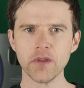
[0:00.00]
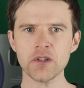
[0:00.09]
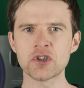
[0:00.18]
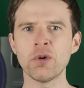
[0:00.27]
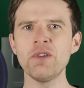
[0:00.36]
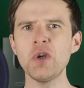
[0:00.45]

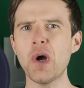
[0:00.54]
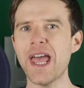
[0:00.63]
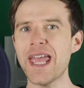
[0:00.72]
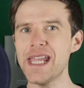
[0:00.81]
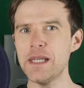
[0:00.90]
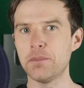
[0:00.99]
So if you're
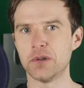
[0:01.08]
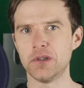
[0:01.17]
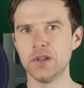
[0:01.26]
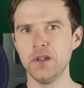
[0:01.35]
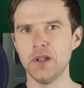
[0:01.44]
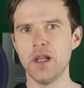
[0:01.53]

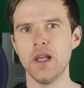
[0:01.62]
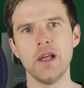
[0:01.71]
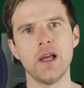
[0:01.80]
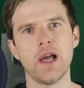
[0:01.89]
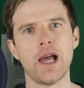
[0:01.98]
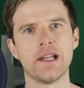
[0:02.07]
able,
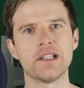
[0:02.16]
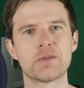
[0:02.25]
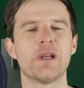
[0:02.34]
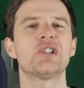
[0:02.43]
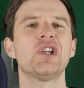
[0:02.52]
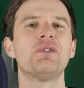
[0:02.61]
and
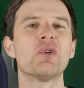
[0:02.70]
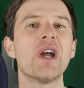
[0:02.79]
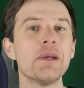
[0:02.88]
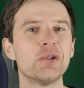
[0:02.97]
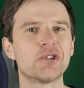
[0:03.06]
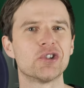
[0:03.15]
especially if you're
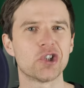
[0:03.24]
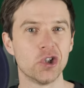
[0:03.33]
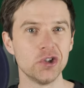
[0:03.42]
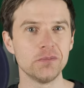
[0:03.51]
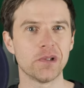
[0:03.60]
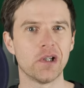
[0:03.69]
able to
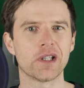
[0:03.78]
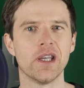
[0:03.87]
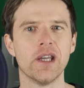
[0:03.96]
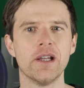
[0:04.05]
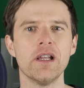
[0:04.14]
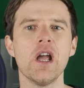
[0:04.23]
tongue block
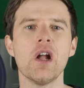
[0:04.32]
it,